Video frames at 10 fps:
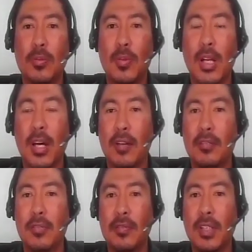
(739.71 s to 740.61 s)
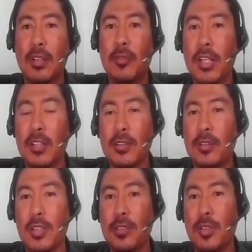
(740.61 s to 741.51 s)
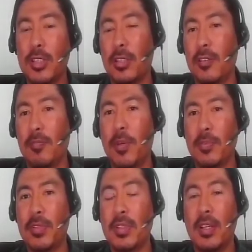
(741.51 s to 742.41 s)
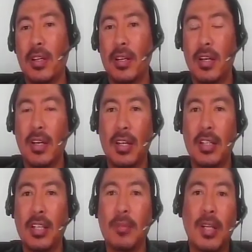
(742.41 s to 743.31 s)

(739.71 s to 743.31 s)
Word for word: will have the greatest concentration of POPs uh, in them.